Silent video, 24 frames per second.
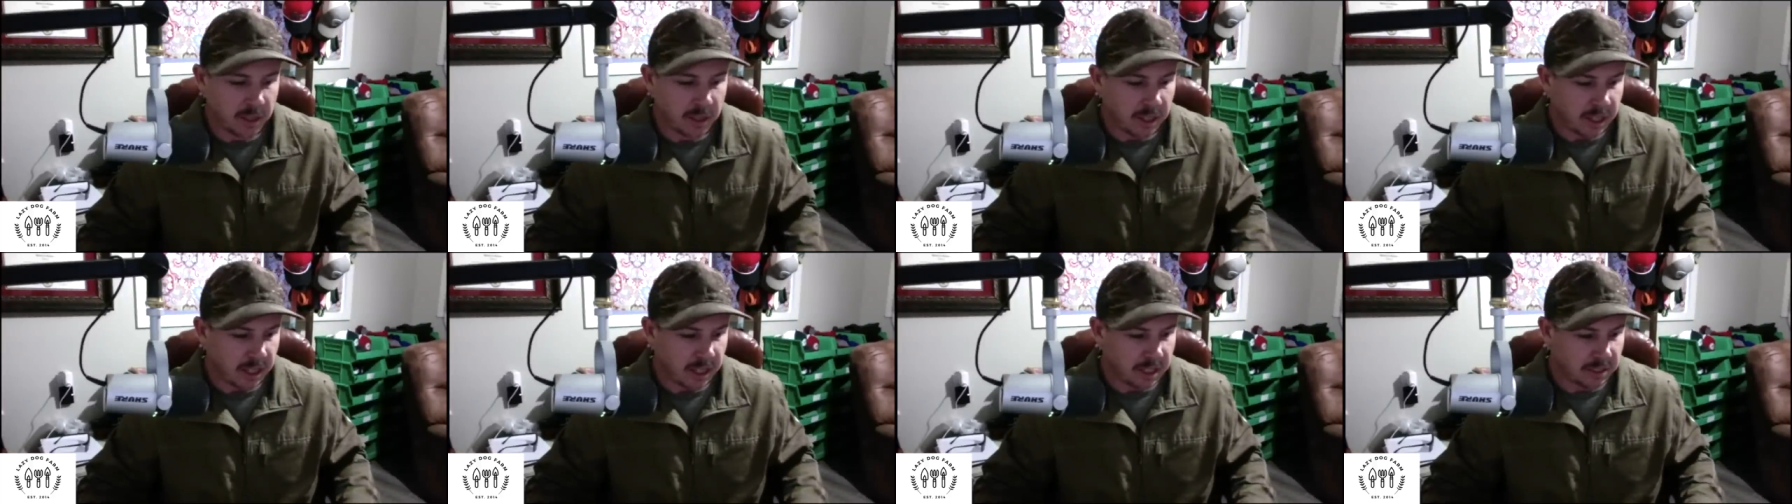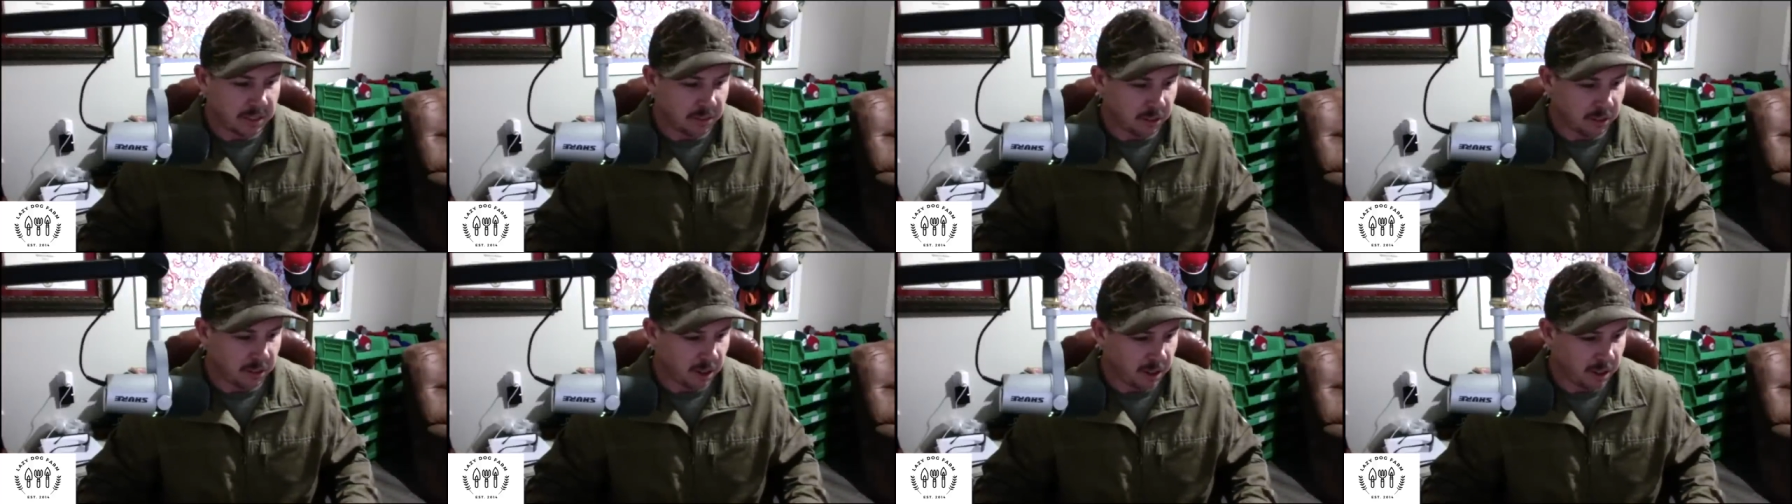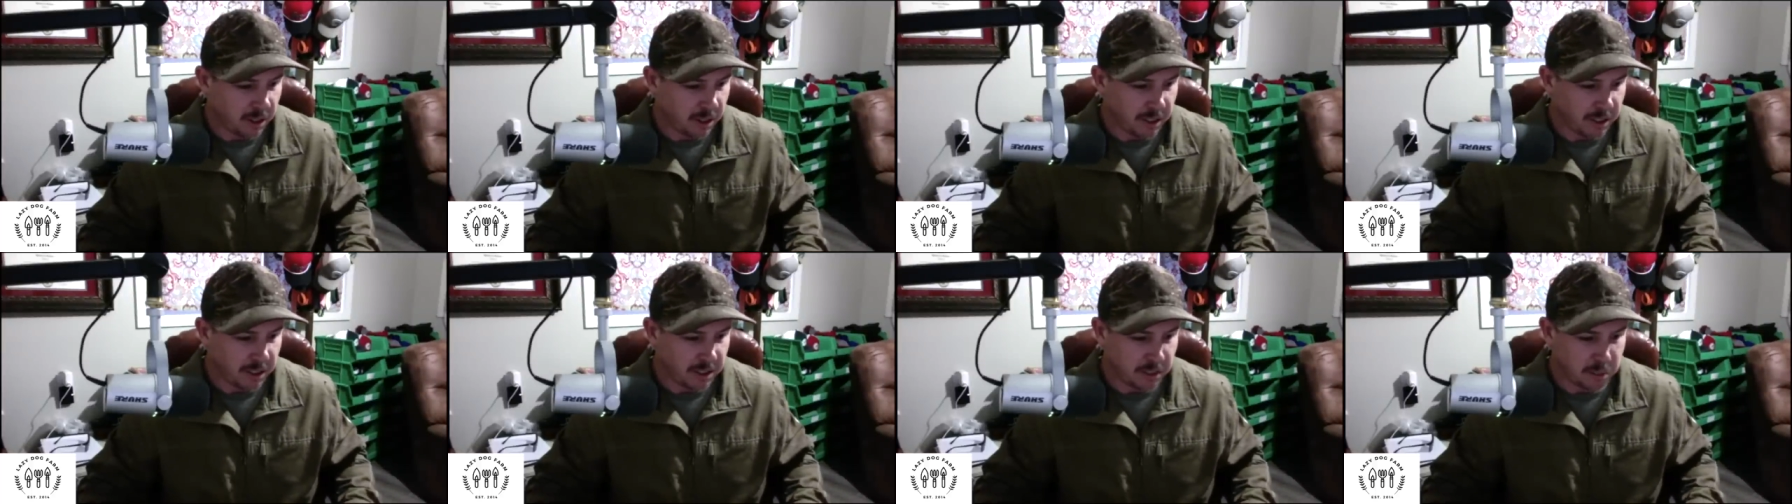As far
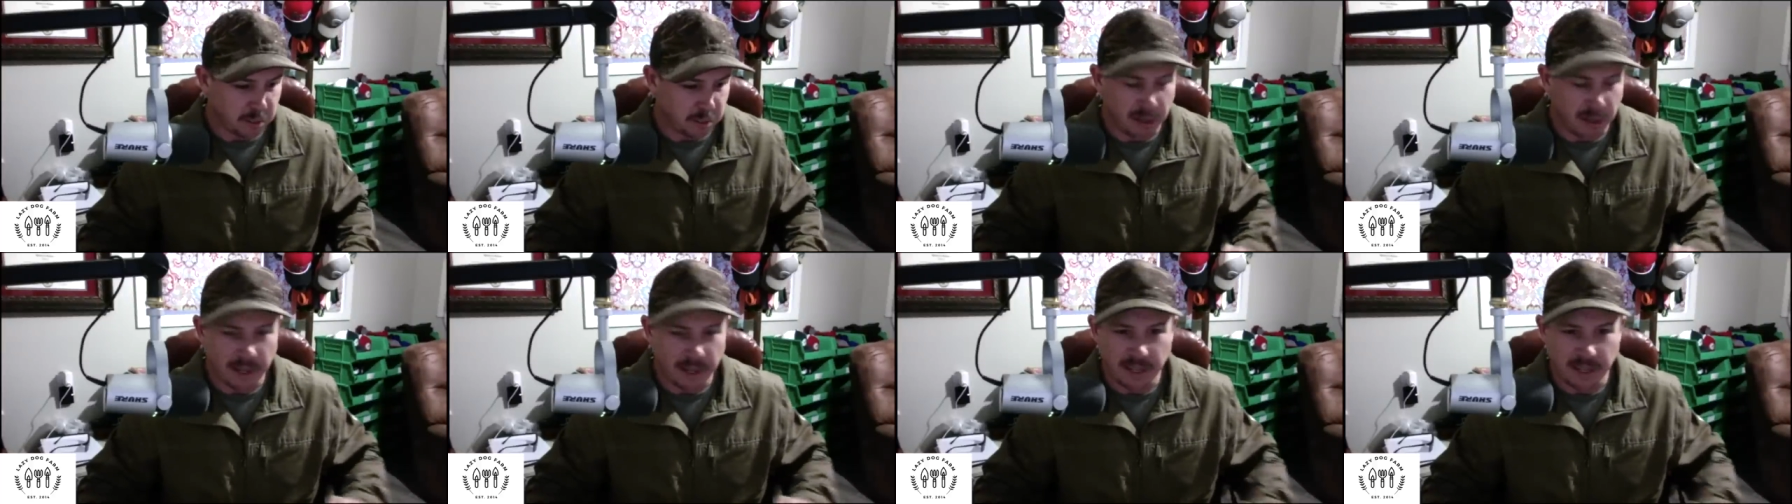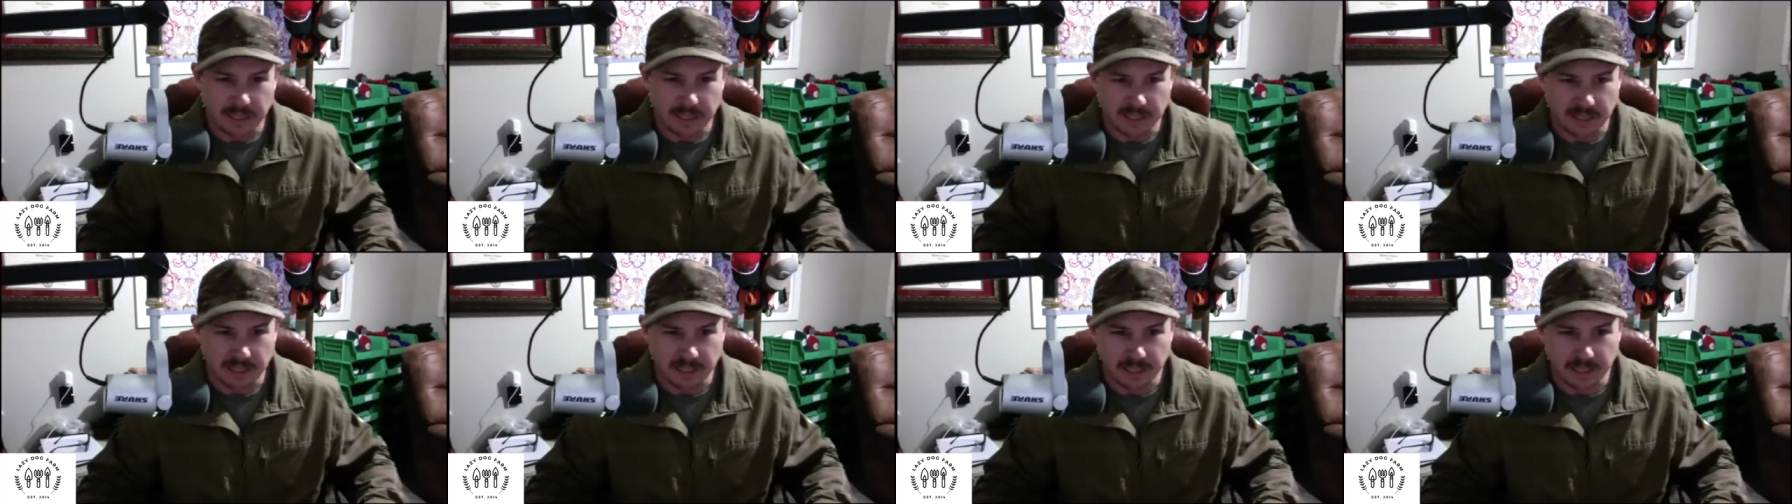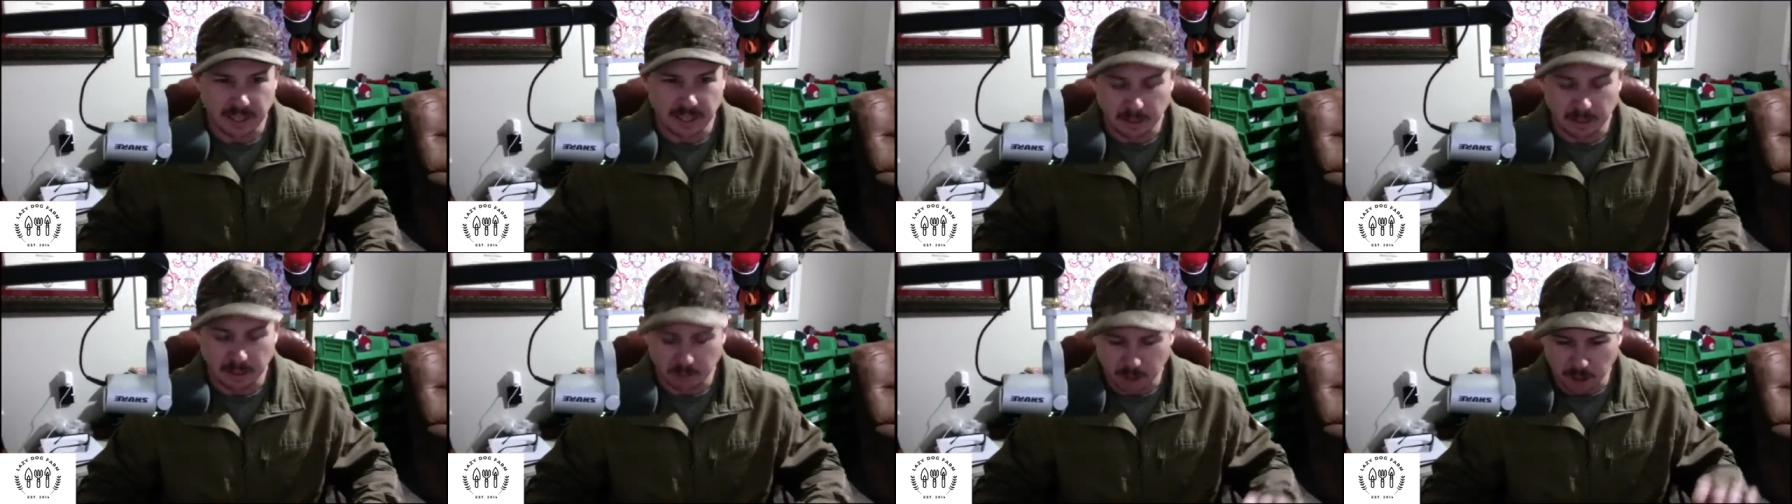as planting
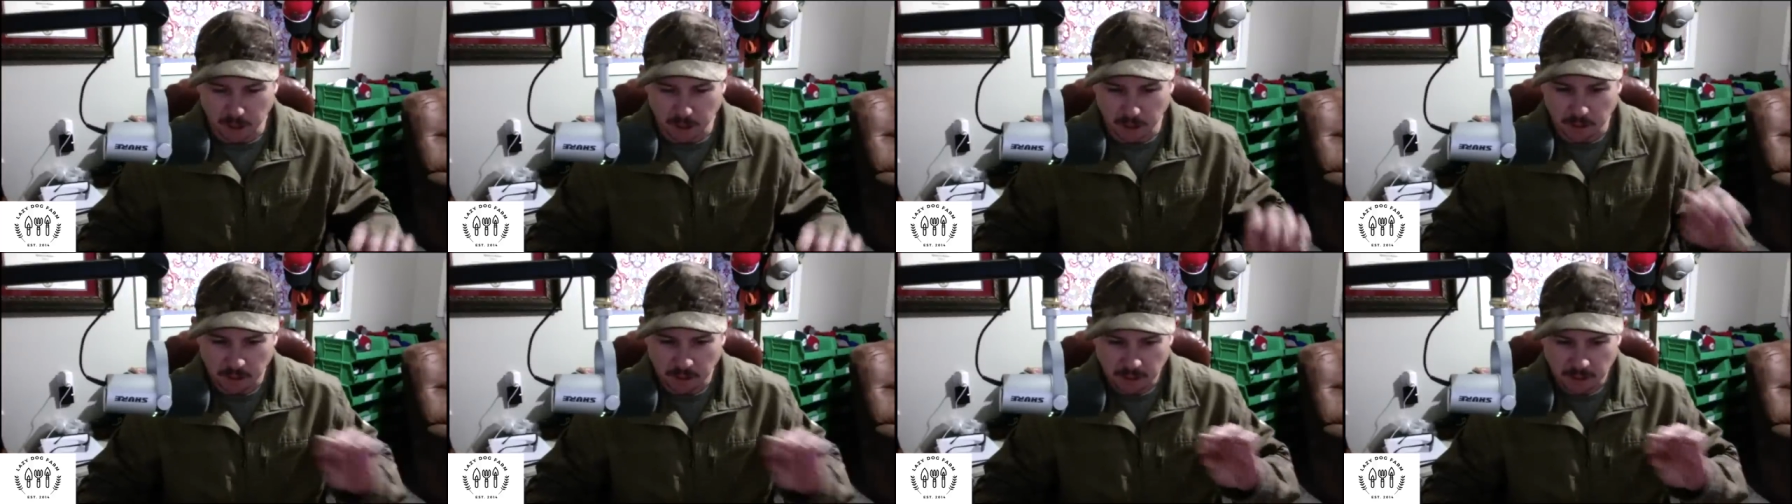time, so